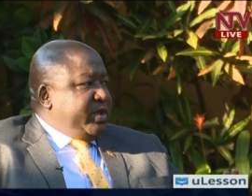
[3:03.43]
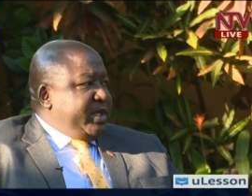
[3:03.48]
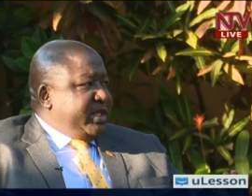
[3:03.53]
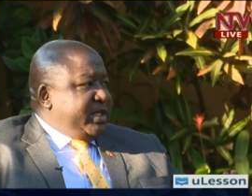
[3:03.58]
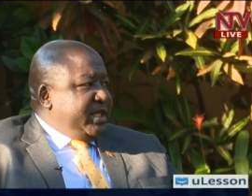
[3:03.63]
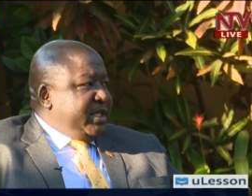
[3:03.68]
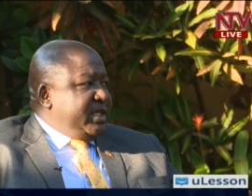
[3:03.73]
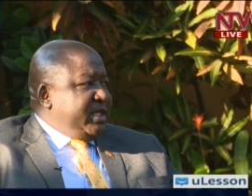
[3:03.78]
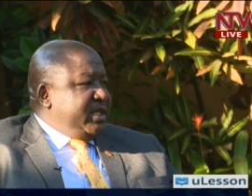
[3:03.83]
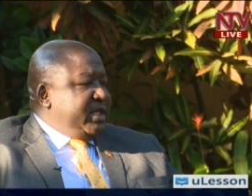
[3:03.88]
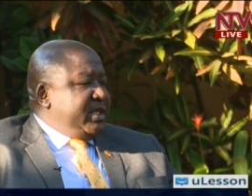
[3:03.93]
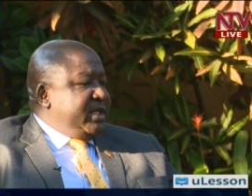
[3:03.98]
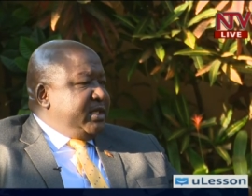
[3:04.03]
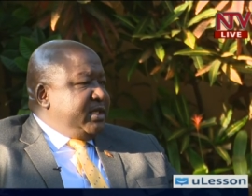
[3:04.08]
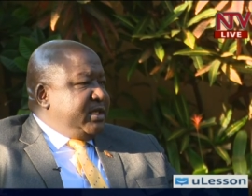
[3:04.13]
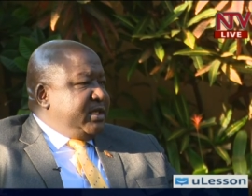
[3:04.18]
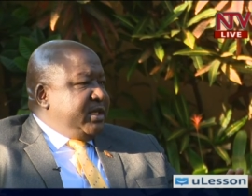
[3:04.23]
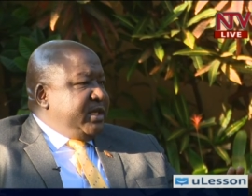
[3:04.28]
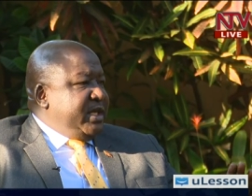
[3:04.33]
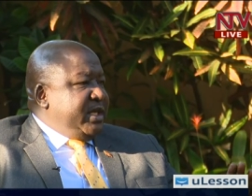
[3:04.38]
to the
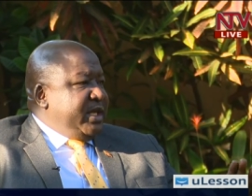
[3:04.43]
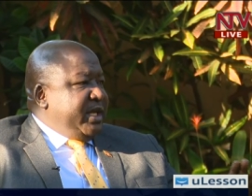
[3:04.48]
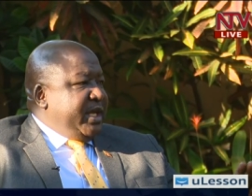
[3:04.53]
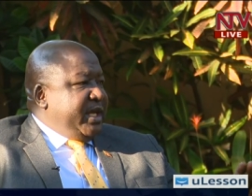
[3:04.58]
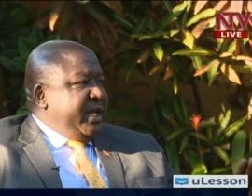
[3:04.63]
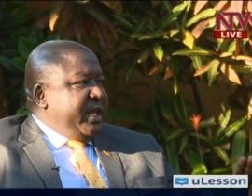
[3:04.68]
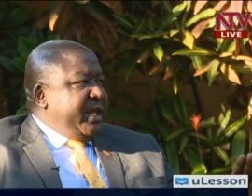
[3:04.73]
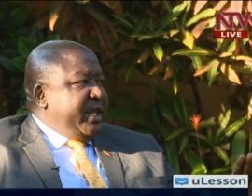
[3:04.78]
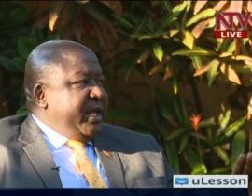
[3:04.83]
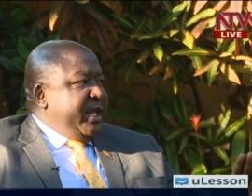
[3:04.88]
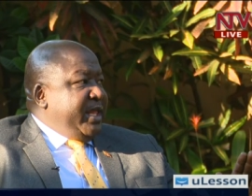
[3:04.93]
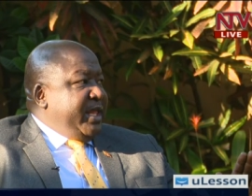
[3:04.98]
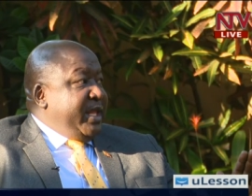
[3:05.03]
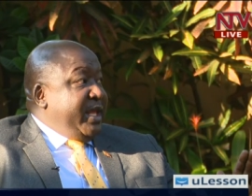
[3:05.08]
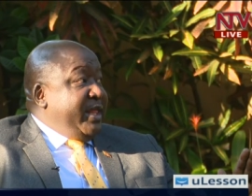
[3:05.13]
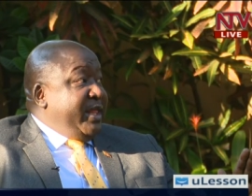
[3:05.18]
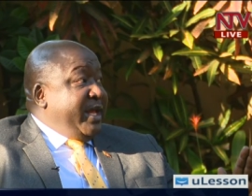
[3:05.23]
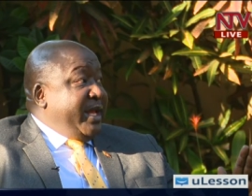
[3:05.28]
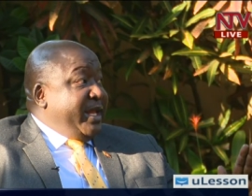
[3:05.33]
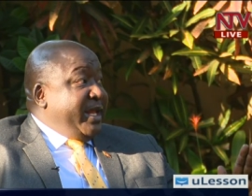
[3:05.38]
citizens in, in,
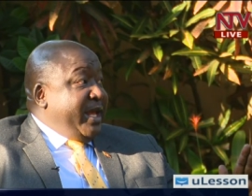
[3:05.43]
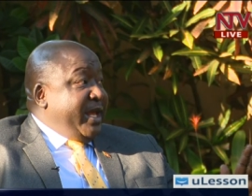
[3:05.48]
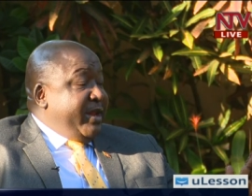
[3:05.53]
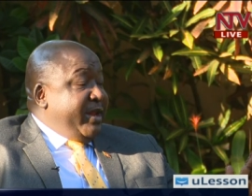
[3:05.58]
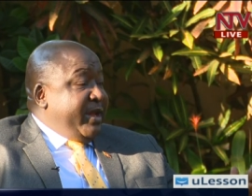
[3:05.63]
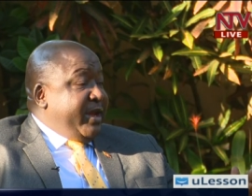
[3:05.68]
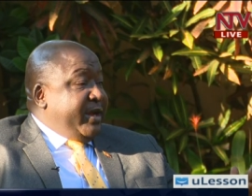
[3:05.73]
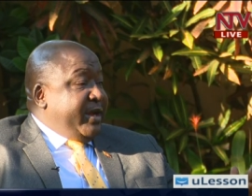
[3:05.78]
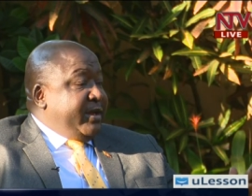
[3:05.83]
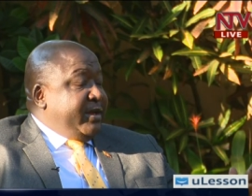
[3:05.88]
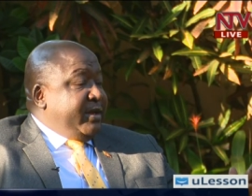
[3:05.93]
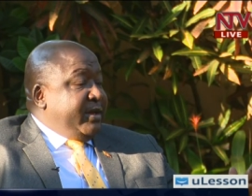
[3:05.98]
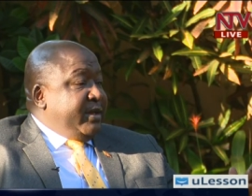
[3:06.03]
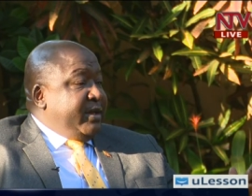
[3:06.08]
in that area.